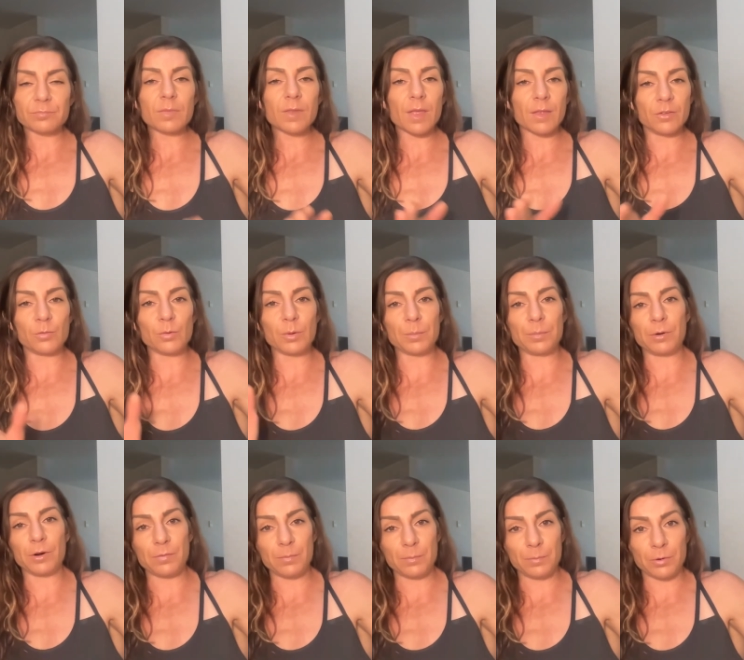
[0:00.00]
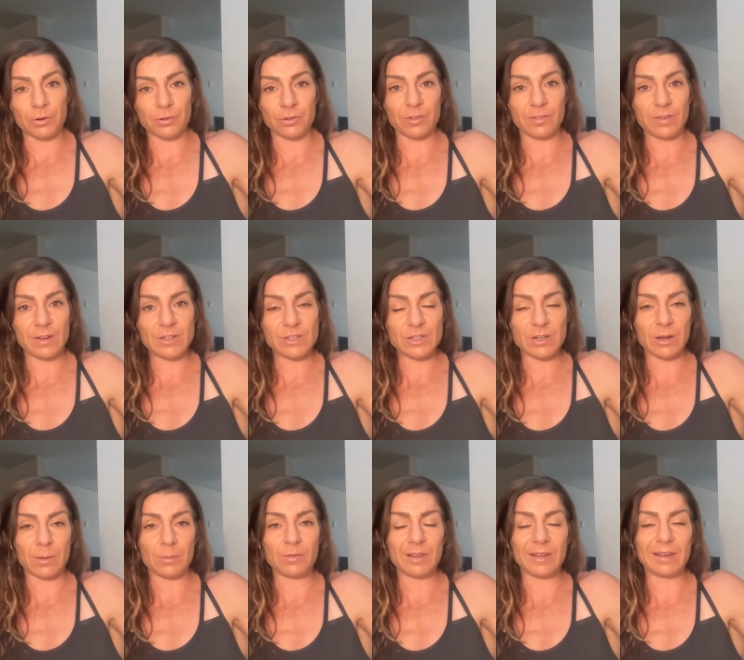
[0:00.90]
that's where per personalization
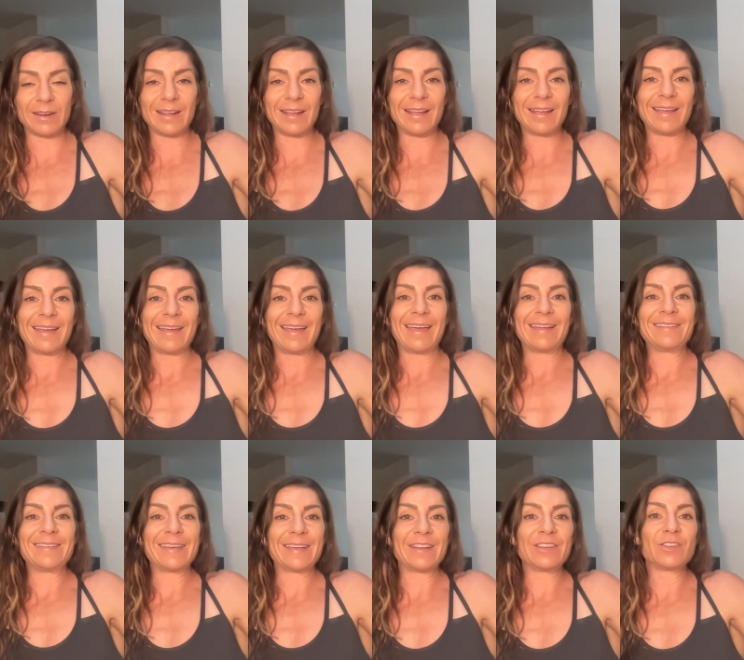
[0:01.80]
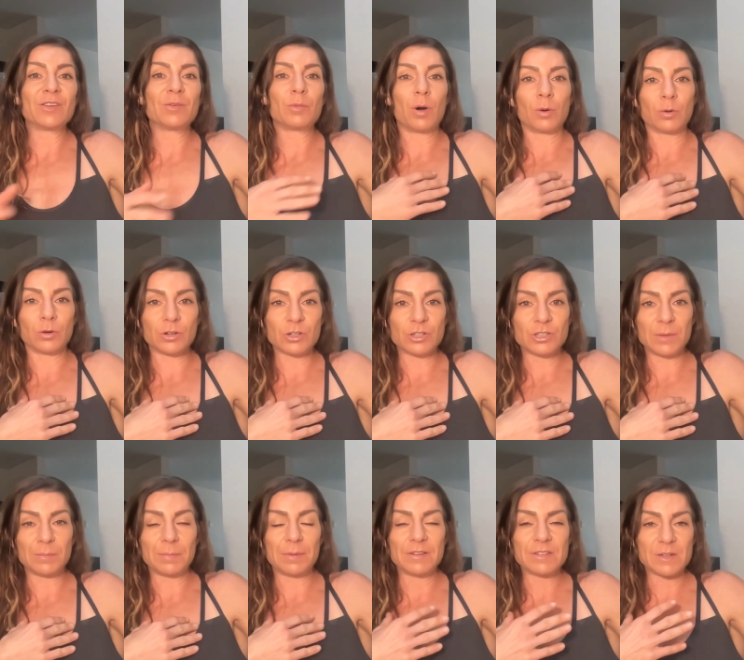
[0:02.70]
comes in, and taking some
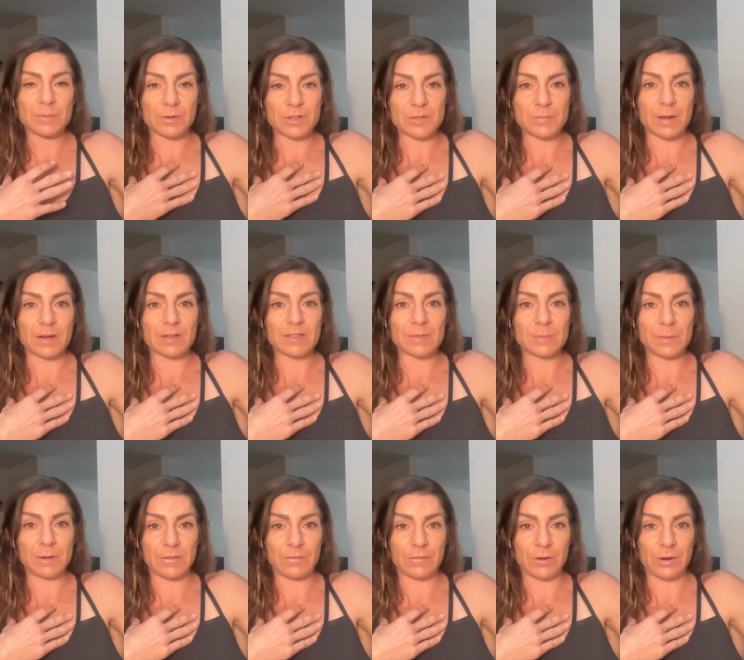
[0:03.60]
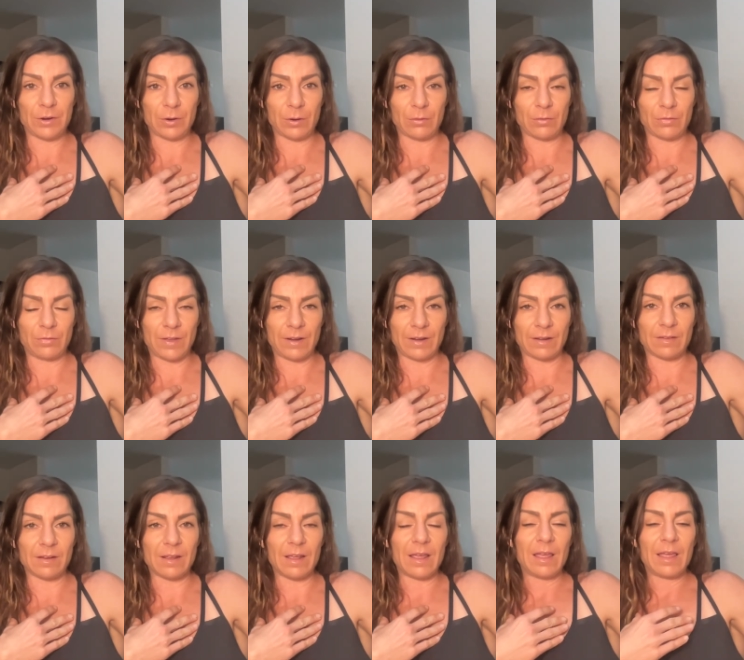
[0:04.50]
ownership and some responsibility for your own
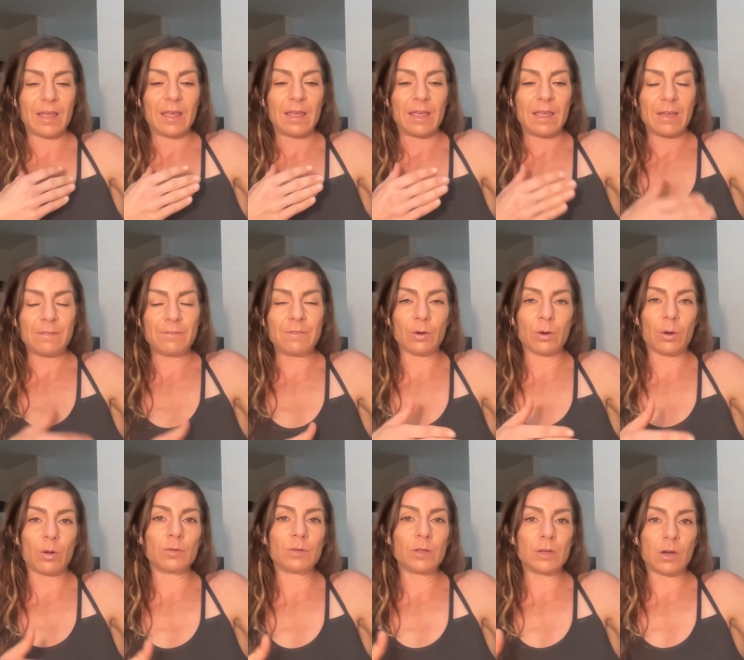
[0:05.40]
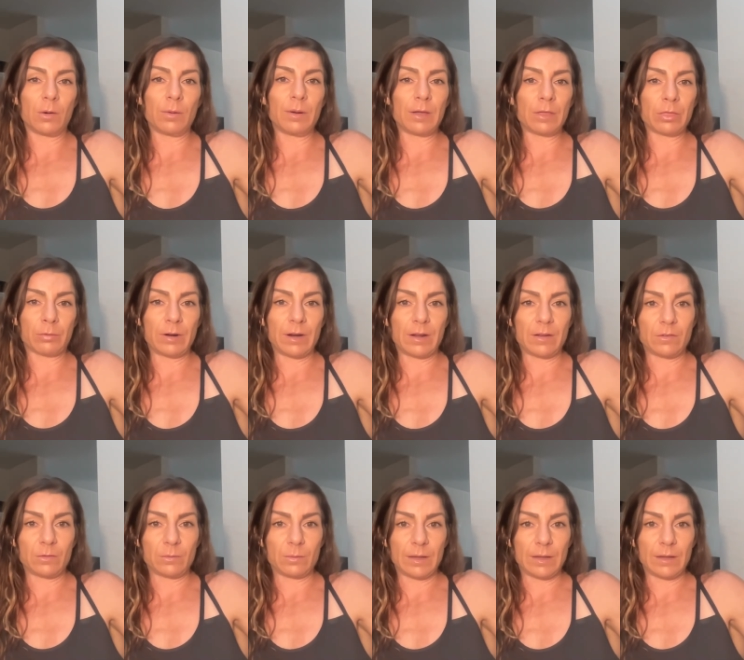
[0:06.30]
fitness. If you're only going three
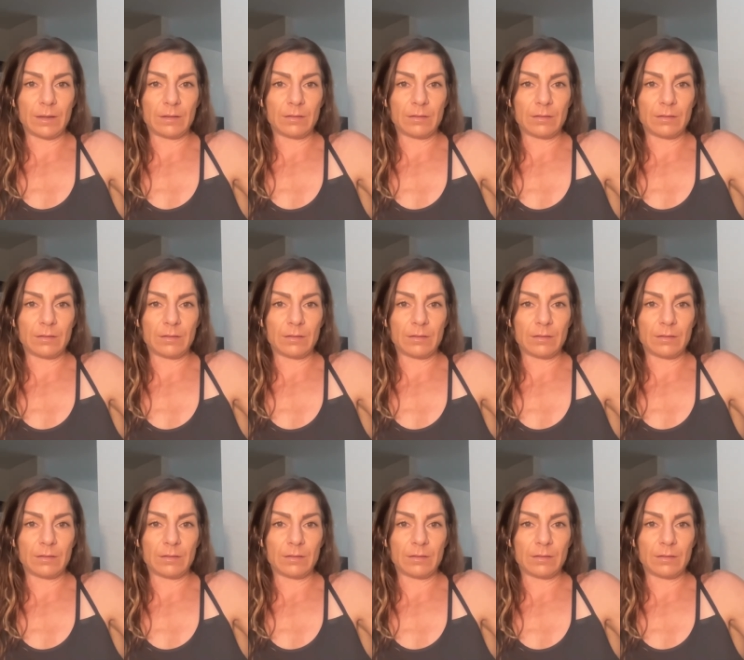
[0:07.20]
days a week,